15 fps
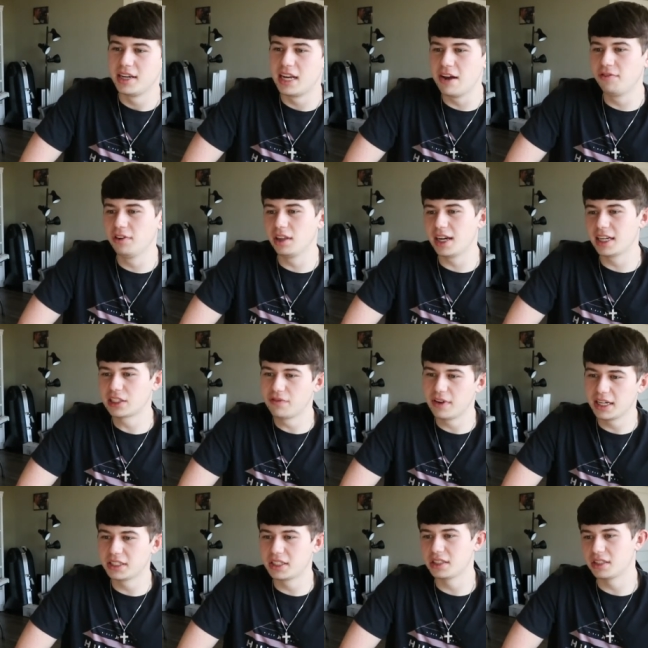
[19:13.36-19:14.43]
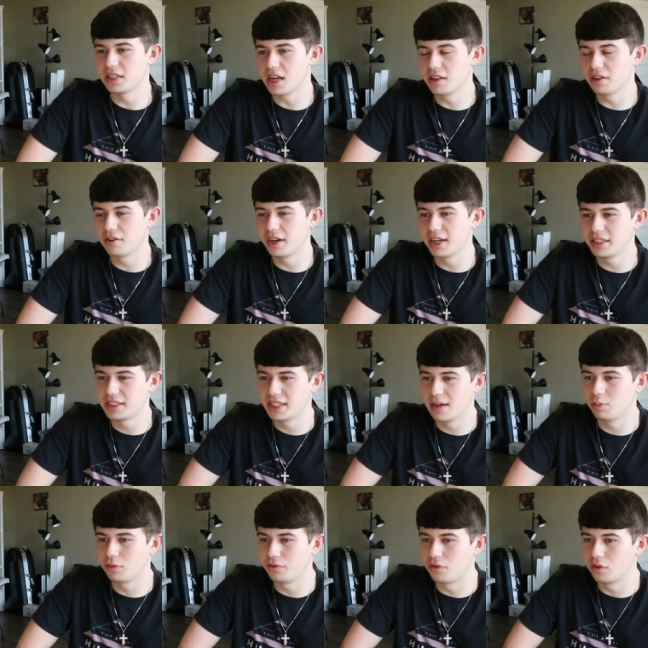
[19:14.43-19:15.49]
Denver, Las Vegas is another great
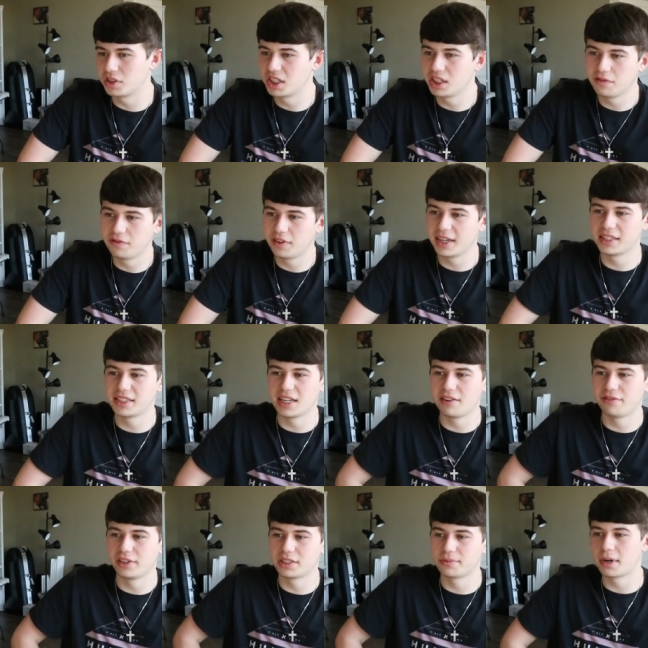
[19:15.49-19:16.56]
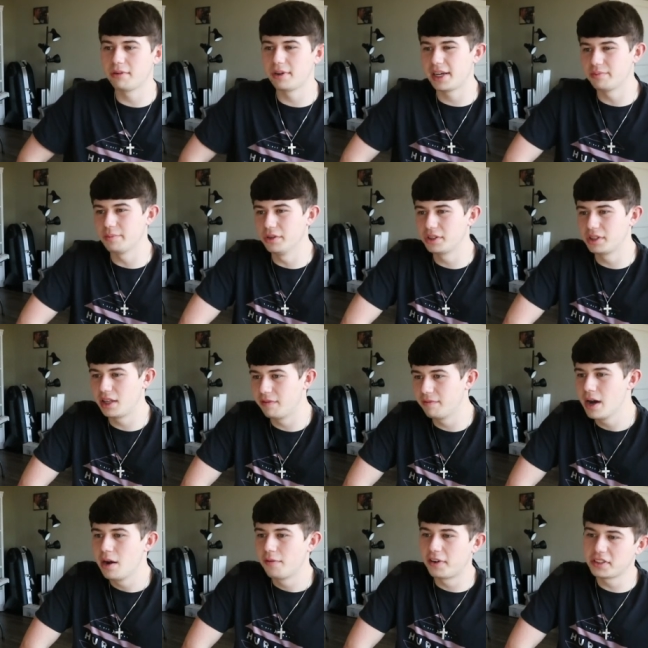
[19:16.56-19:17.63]
example, 14 flights. Southwest probably has most of them.
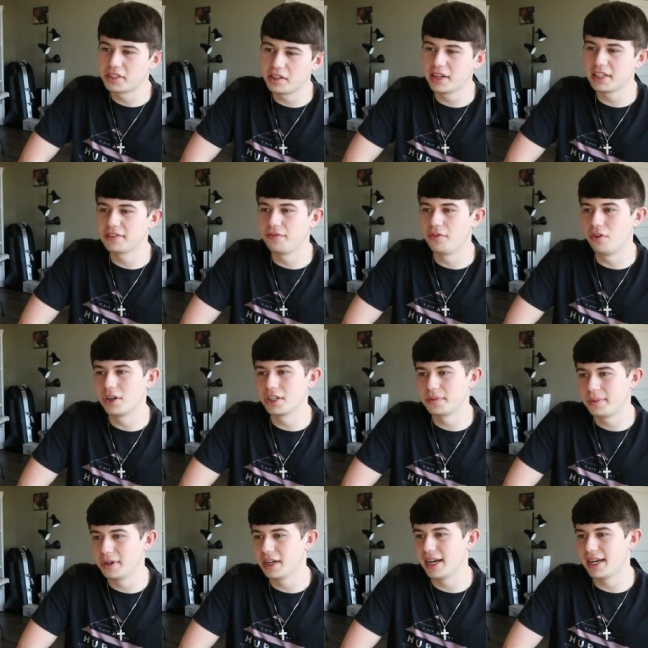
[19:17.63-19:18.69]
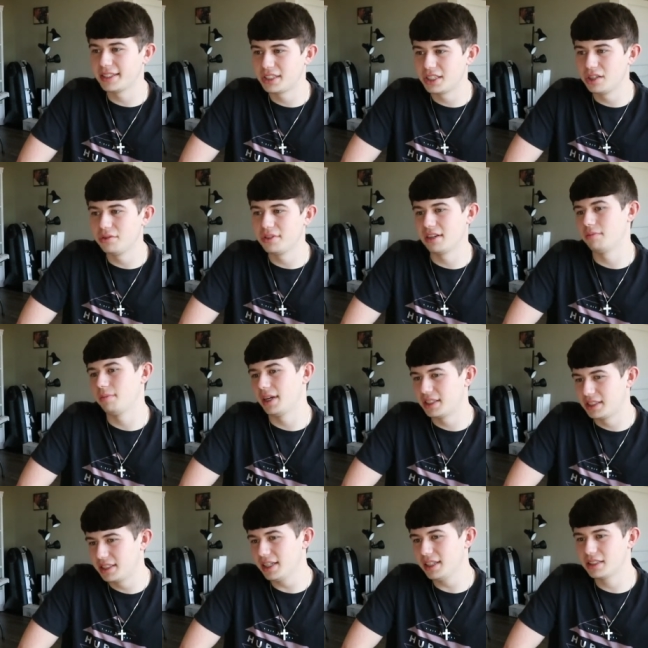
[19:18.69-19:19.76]
Frontier has 4, Spirit has 2, that would make
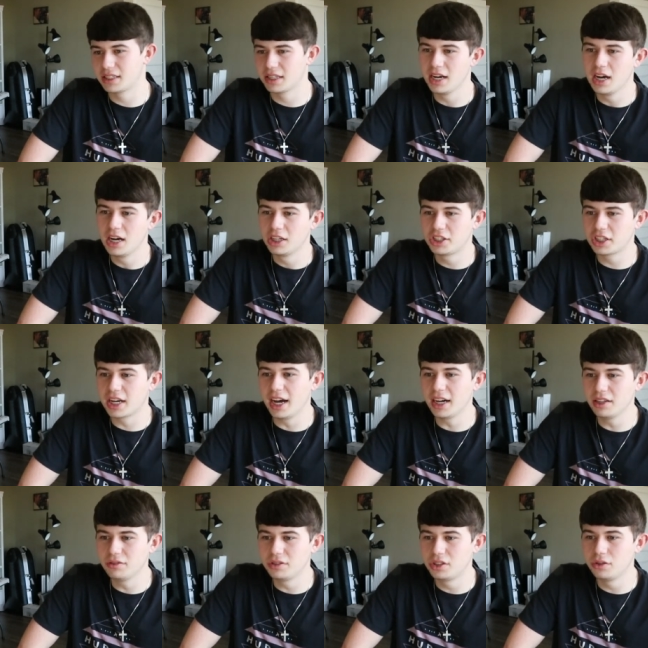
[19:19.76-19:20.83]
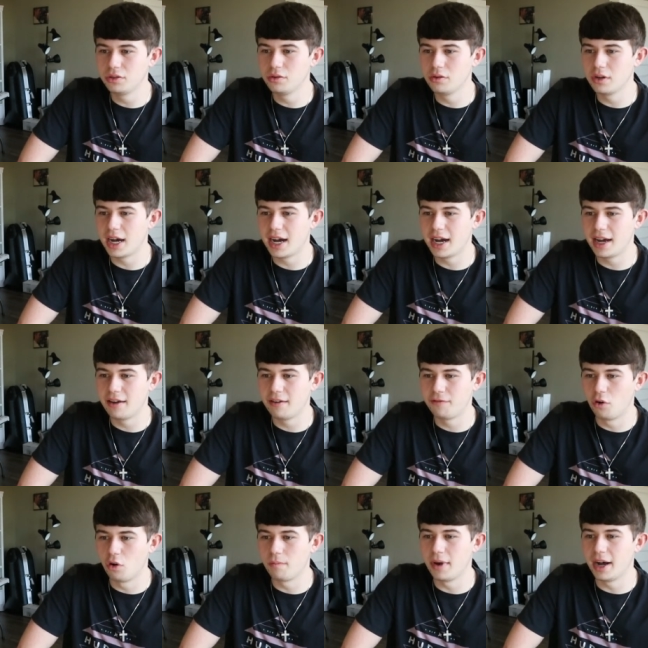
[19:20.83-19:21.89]
6. Chicago to
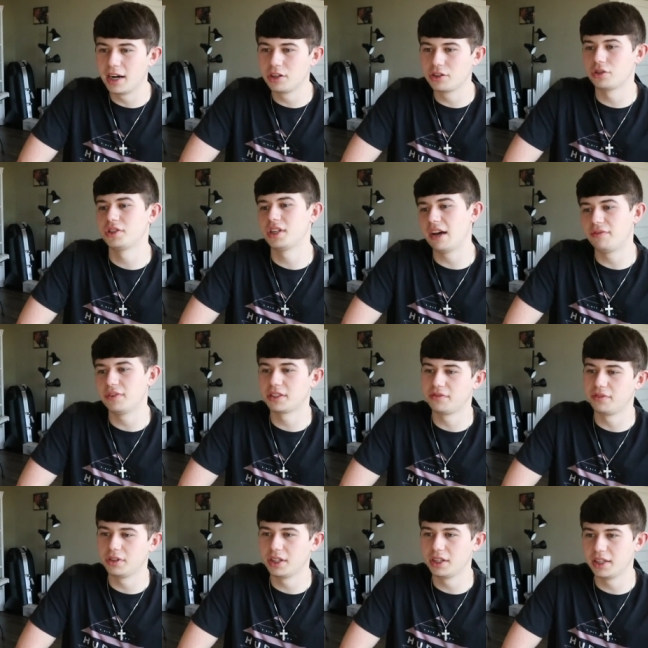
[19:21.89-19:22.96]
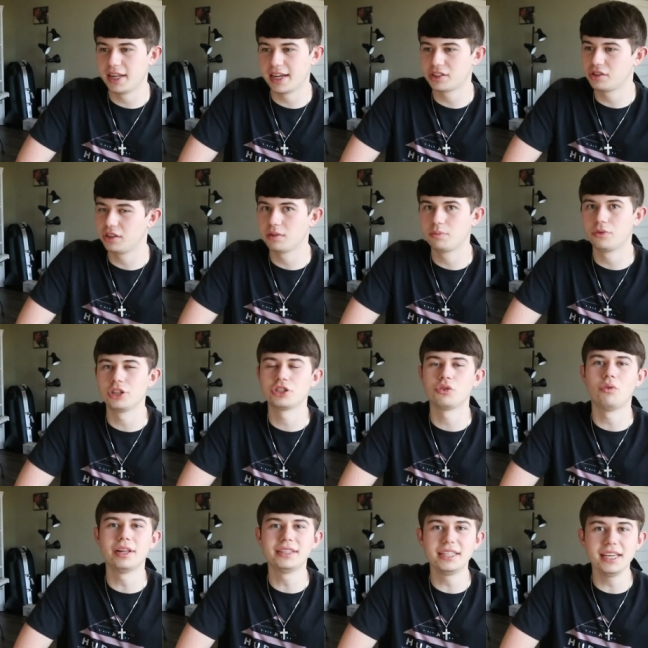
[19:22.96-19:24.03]
Fort Myers or Southwest Florida International Airport,
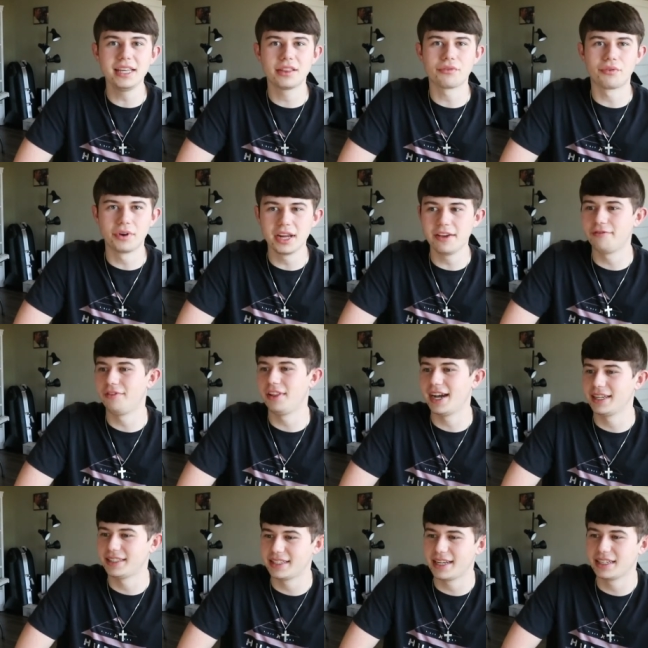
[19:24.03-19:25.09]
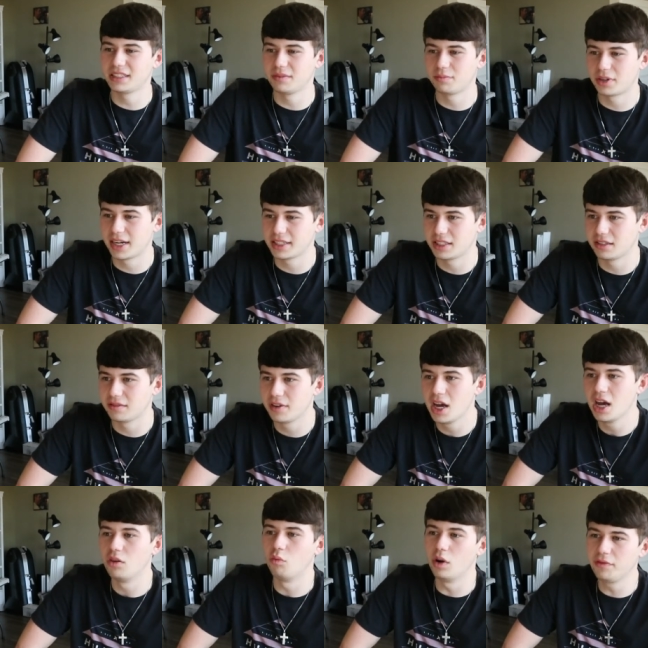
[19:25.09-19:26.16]
23 flights, that is impressive.
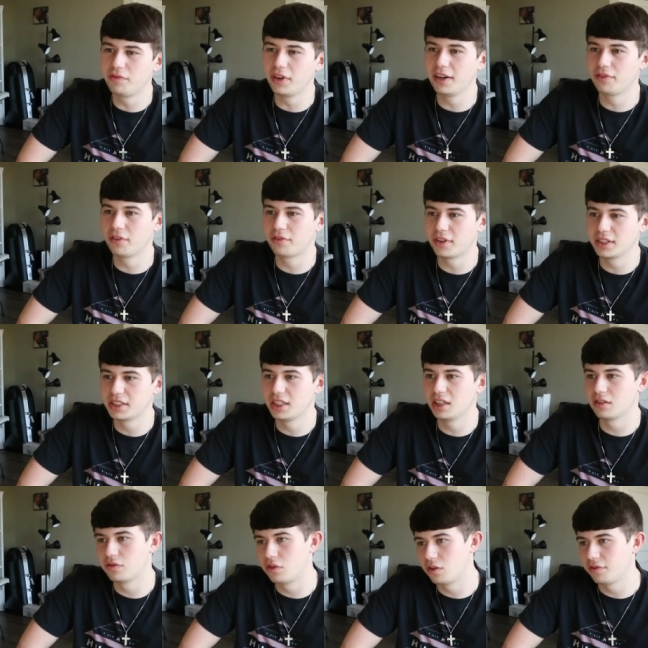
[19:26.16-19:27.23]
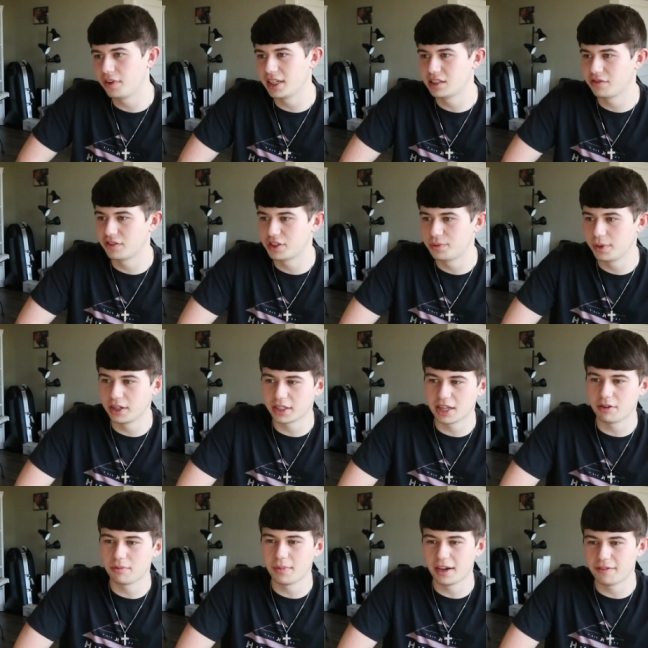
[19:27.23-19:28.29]
1 flight for Frontier, 4 flights for Spirit,
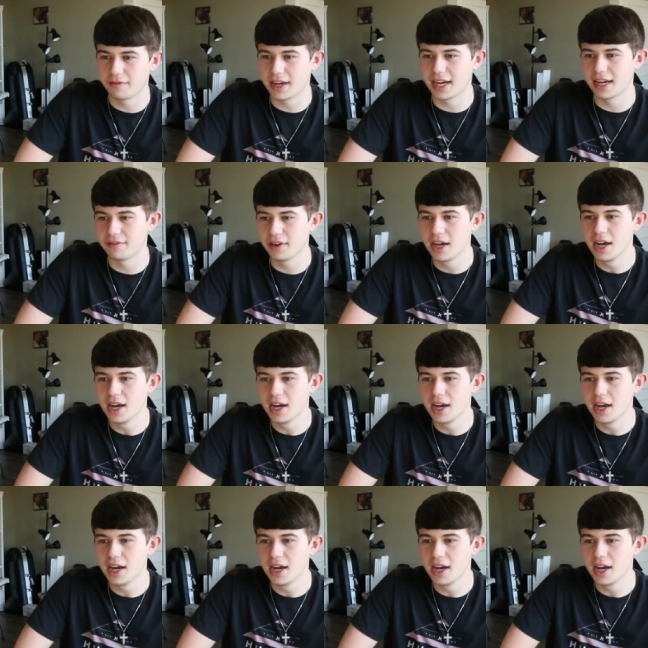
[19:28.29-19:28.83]
that would make 5.